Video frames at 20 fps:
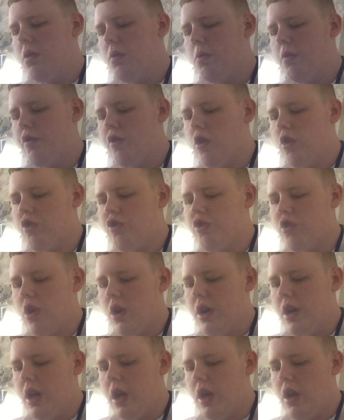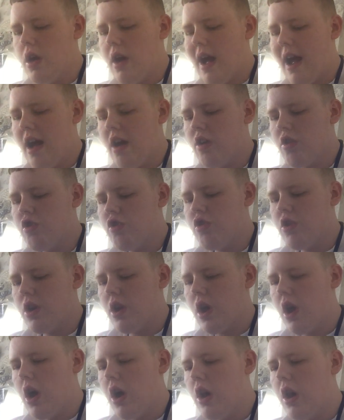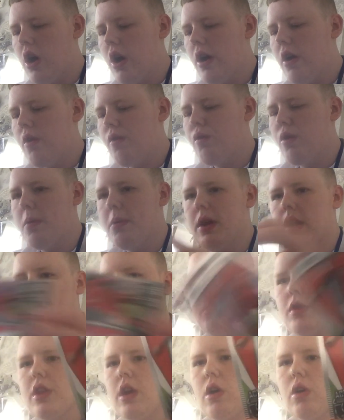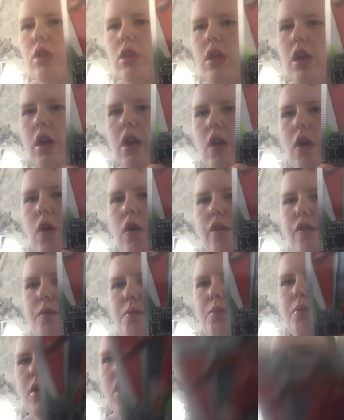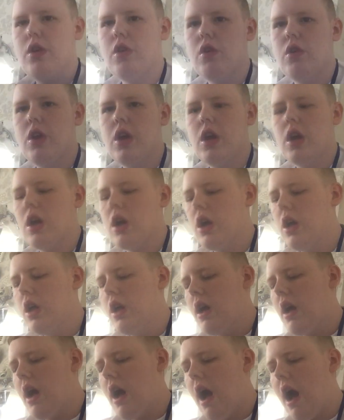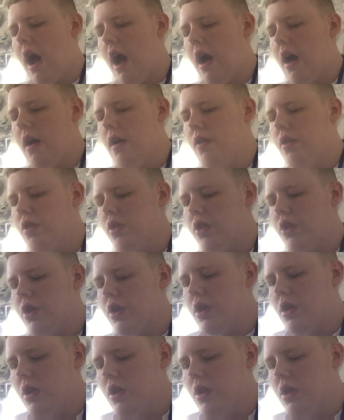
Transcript: We've got a shiny action highlight, Robert Lewandowski of Bayern Munich, and